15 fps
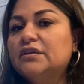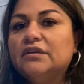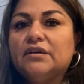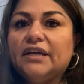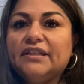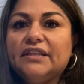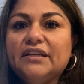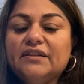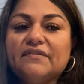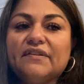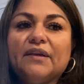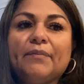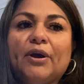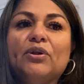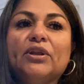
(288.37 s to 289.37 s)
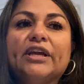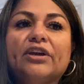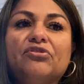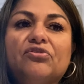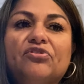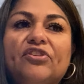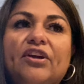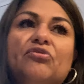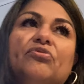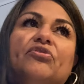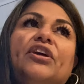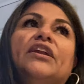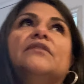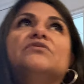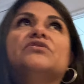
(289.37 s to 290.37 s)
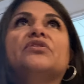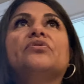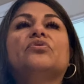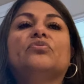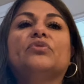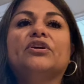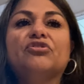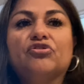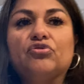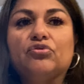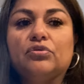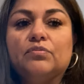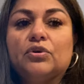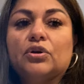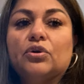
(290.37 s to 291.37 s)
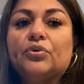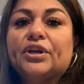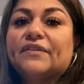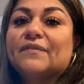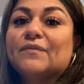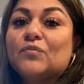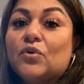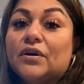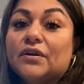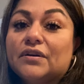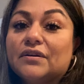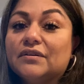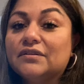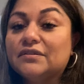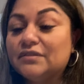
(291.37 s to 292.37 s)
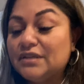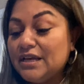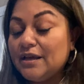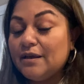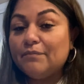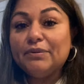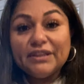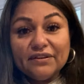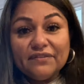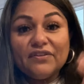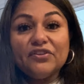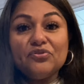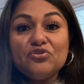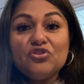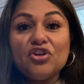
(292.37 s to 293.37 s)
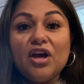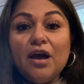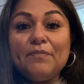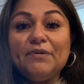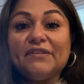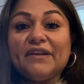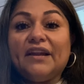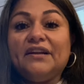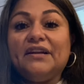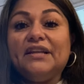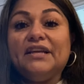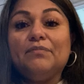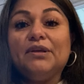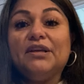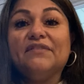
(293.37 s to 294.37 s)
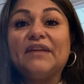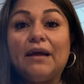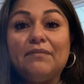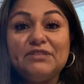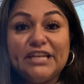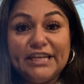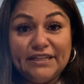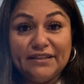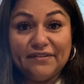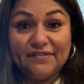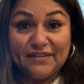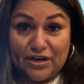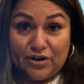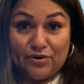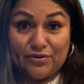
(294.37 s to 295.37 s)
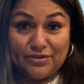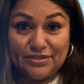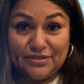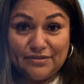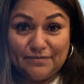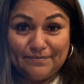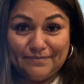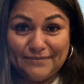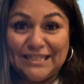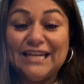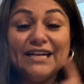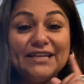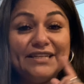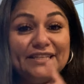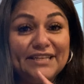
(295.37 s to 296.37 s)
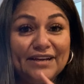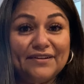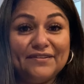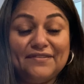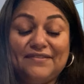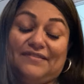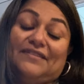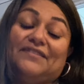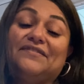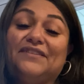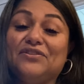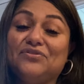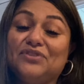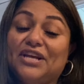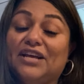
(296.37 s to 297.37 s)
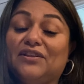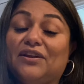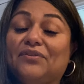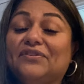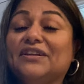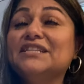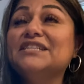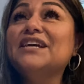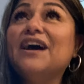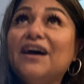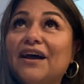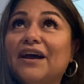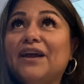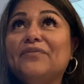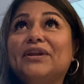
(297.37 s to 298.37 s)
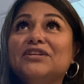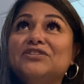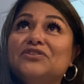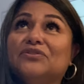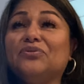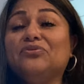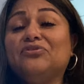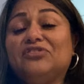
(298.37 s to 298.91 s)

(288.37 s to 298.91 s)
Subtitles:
I think it's like my only exercise was getting up to go to the restroom or go get some water. But this other job is kind of neat because I'm taking the stairs. Yes, because the other day I thought I was going to die when I took those